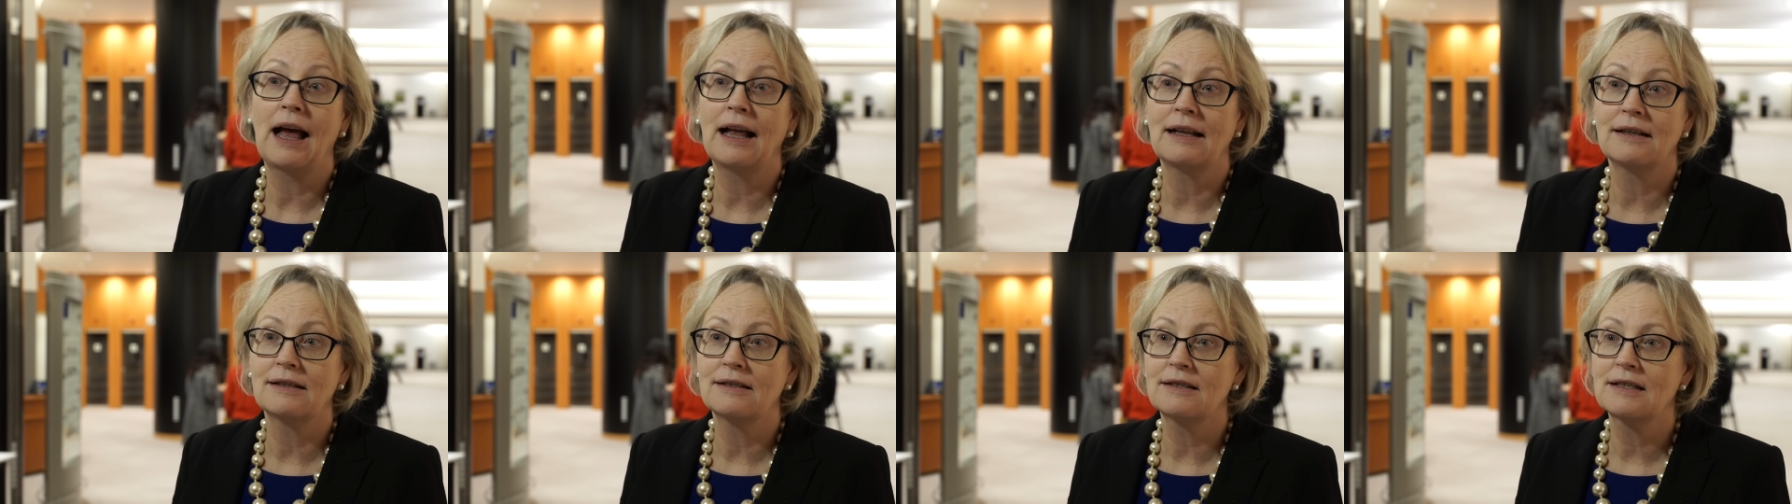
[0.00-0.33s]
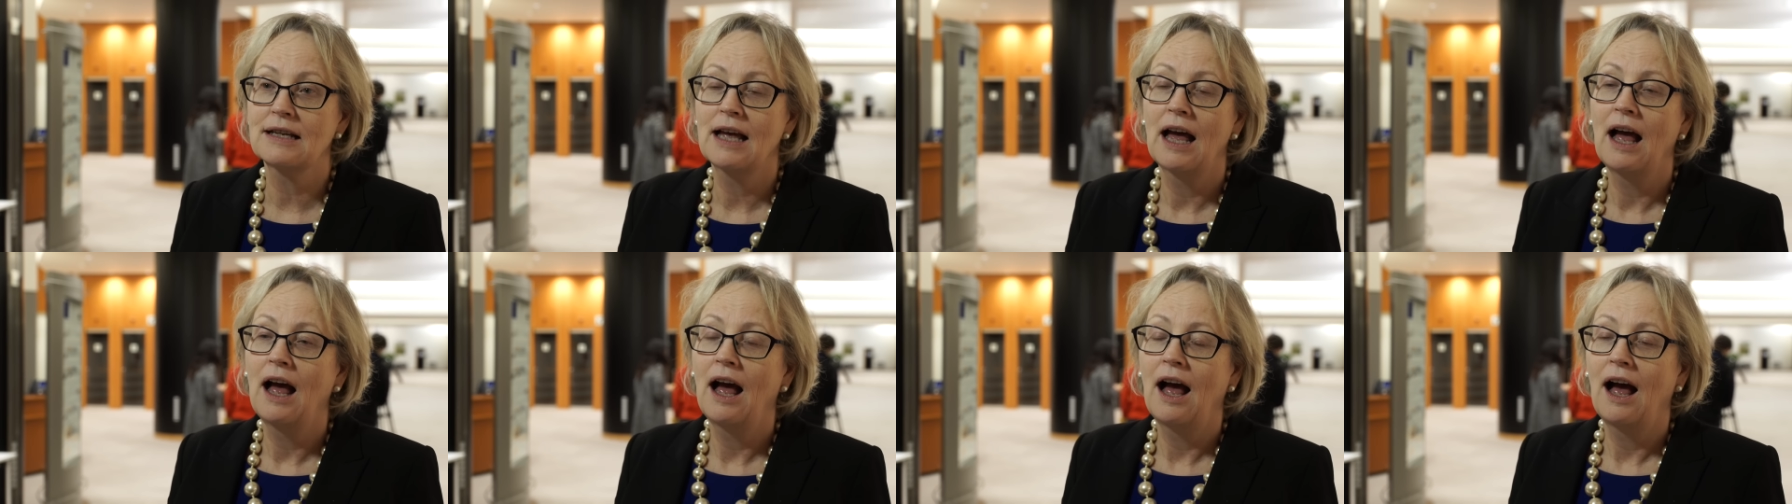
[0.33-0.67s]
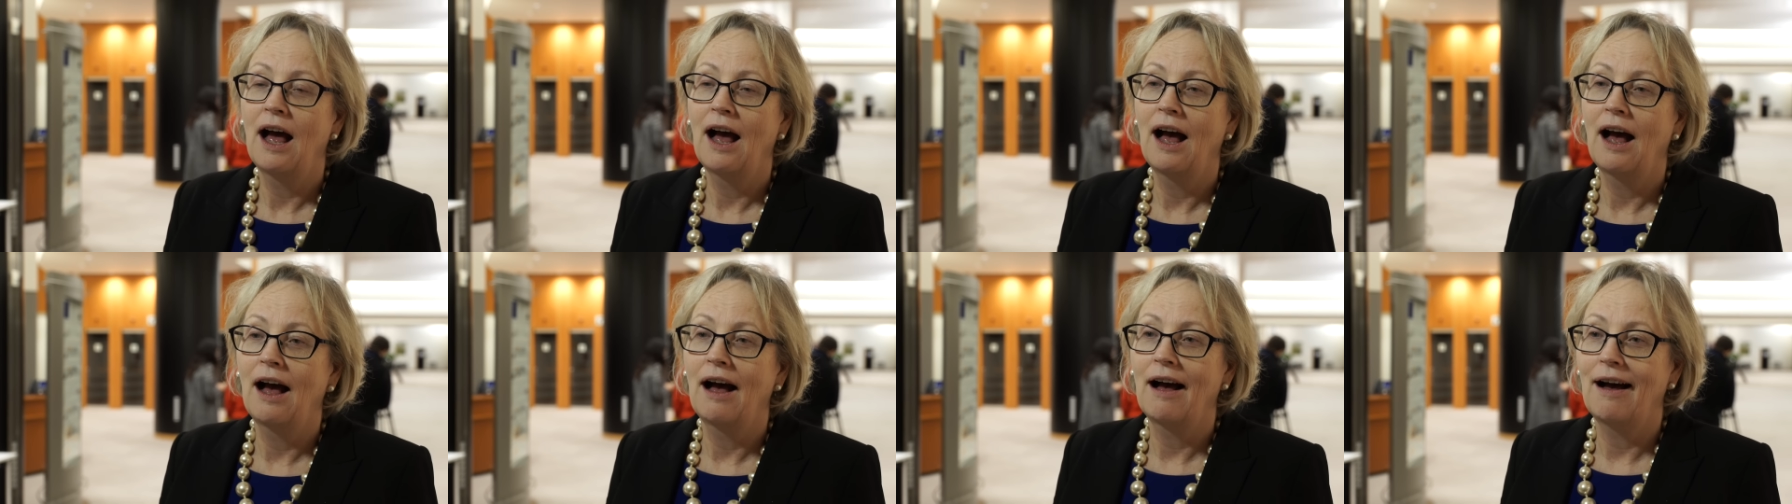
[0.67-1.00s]
And
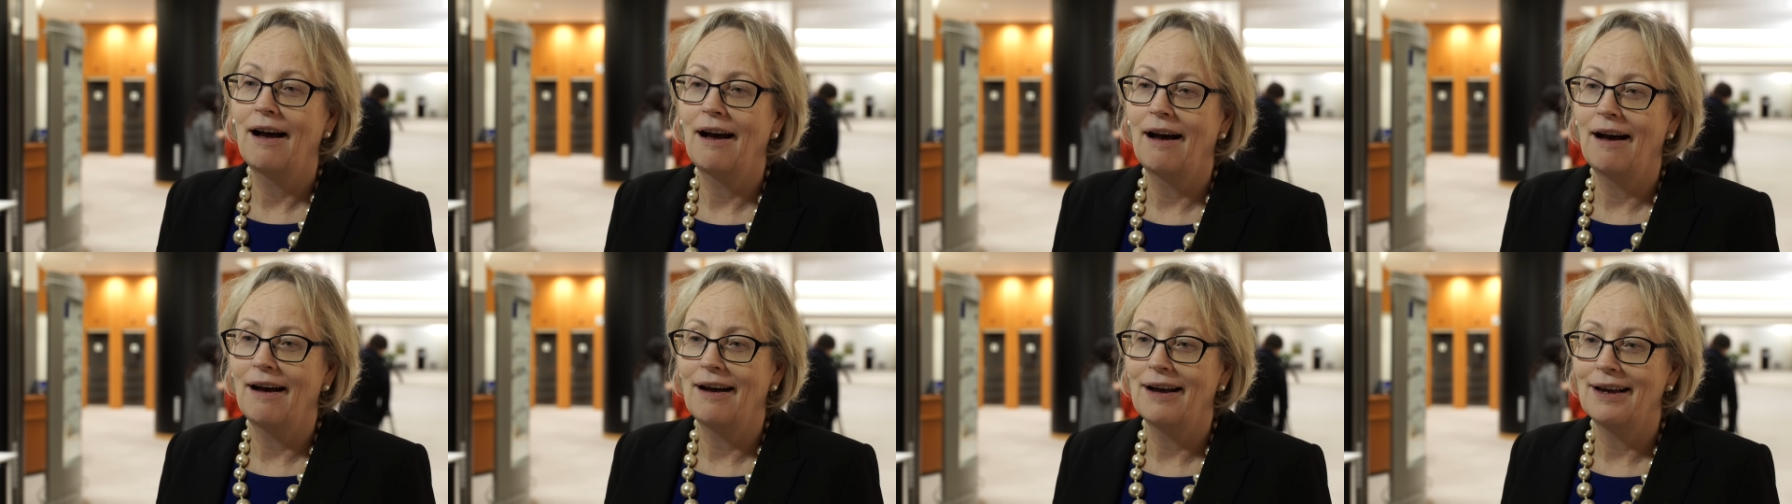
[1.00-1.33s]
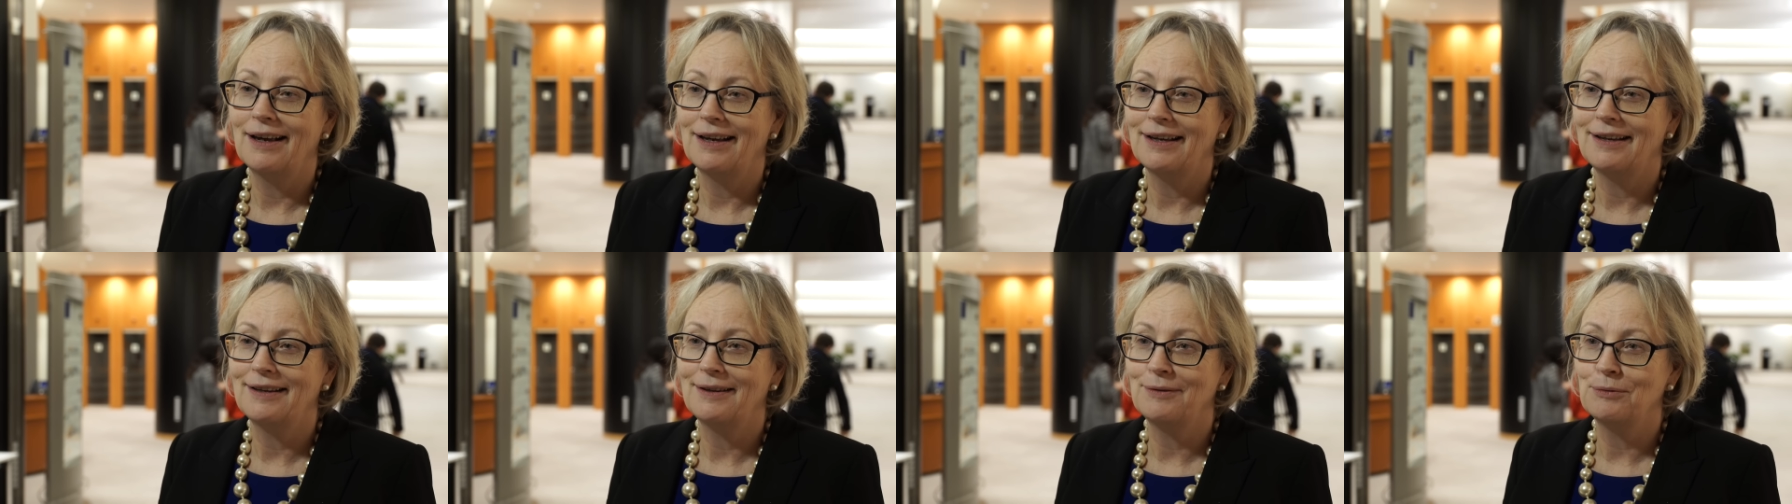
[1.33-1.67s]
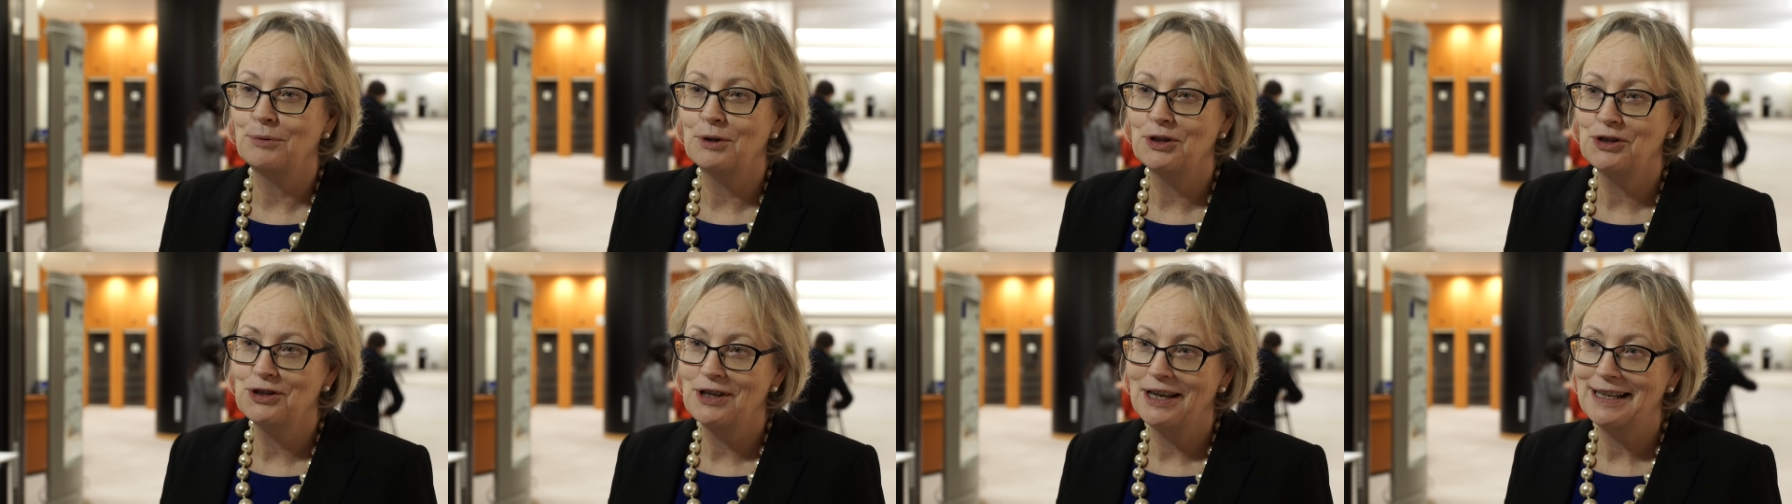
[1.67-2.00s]
I
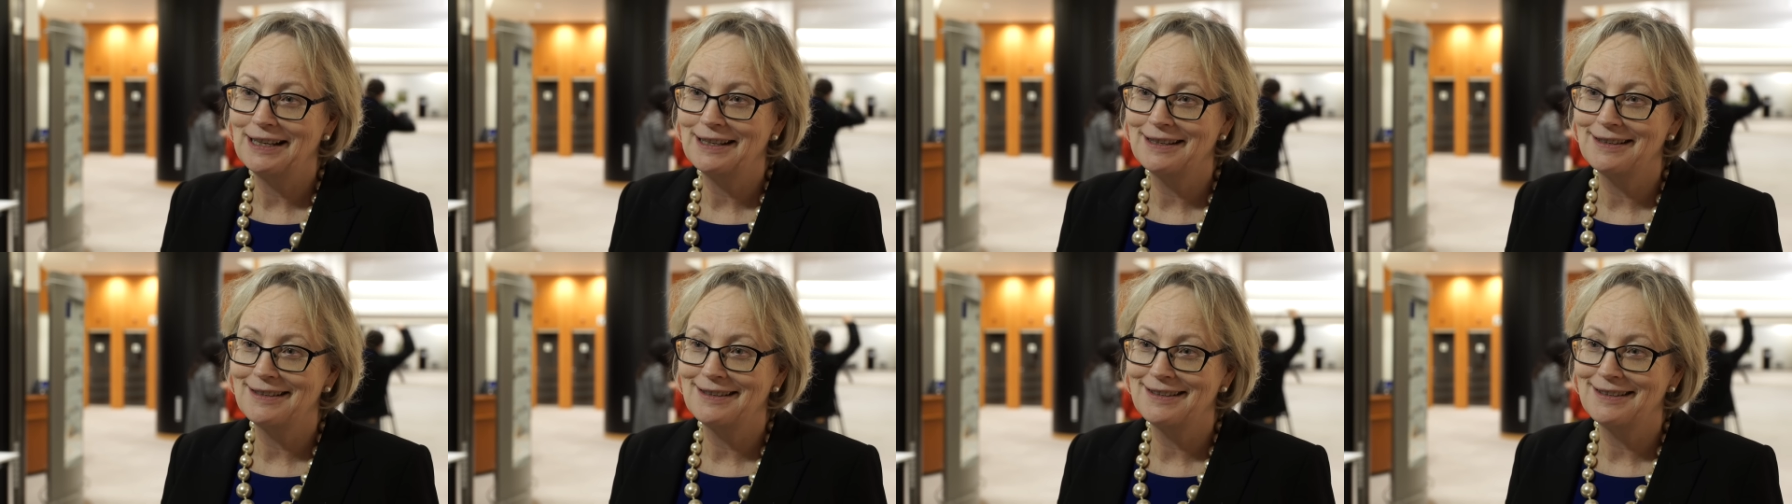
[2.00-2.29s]
wish they'd